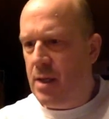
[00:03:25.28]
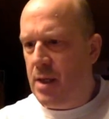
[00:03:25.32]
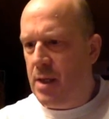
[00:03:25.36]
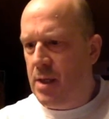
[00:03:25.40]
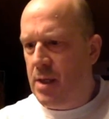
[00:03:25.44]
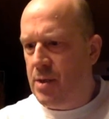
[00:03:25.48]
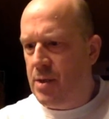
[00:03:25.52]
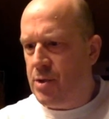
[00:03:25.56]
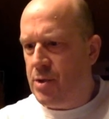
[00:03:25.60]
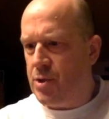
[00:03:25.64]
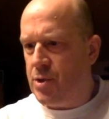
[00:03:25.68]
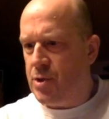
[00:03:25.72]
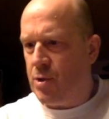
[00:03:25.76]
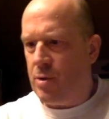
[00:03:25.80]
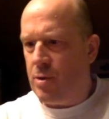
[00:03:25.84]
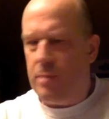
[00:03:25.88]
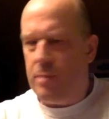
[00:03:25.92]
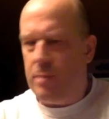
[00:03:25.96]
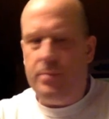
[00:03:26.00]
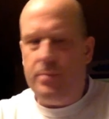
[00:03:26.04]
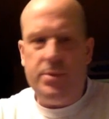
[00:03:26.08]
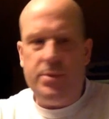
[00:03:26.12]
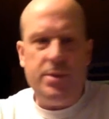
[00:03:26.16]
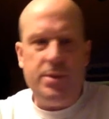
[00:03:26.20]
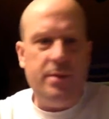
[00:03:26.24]
In
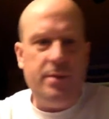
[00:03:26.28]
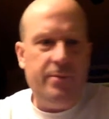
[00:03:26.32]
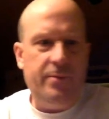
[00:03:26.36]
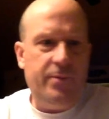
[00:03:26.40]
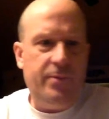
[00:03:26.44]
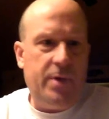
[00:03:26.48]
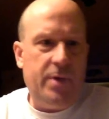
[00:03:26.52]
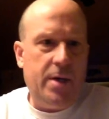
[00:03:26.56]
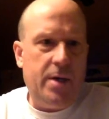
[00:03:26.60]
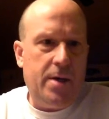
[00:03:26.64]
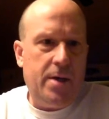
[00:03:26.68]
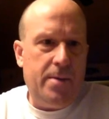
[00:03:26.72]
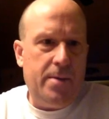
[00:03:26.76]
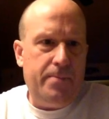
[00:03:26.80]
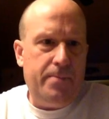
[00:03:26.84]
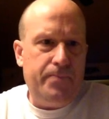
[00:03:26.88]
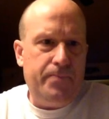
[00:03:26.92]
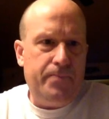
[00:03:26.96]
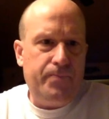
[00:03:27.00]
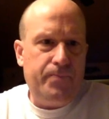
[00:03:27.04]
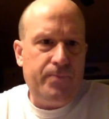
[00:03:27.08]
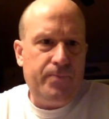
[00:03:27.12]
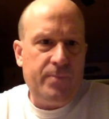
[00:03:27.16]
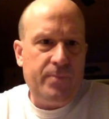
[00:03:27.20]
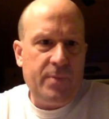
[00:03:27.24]
terms of
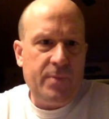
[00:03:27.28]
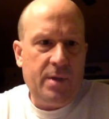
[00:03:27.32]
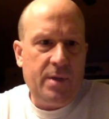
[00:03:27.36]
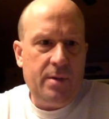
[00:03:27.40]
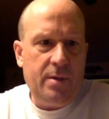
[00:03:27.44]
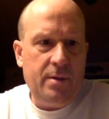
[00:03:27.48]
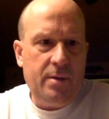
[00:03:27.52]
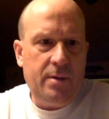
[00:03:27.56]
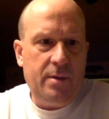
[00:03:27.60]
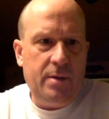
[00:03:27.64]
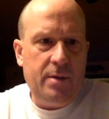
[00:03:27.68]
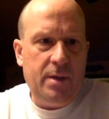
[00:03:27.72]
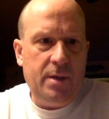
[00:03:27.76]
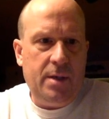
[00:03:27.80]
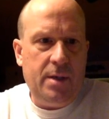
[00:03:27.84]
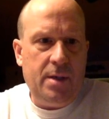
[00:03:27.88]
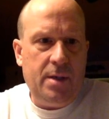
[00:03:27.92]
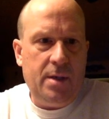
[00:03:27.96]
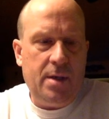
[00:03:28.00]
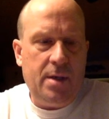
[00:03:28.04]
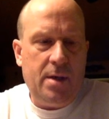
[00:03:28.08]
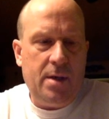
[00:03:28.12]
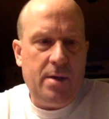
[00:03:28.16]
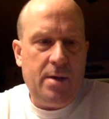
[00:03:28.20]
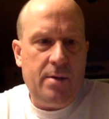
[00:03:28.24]

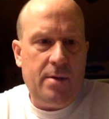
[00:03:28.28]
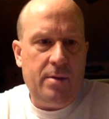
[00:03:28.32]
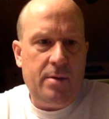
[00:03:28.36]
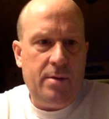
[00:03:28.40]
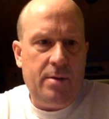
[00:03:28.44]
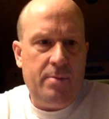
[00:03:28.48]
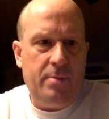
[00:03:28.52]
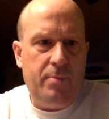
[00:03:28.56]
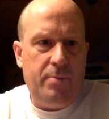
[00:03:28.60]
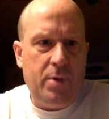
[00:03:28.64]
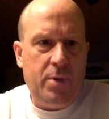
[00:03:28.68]
the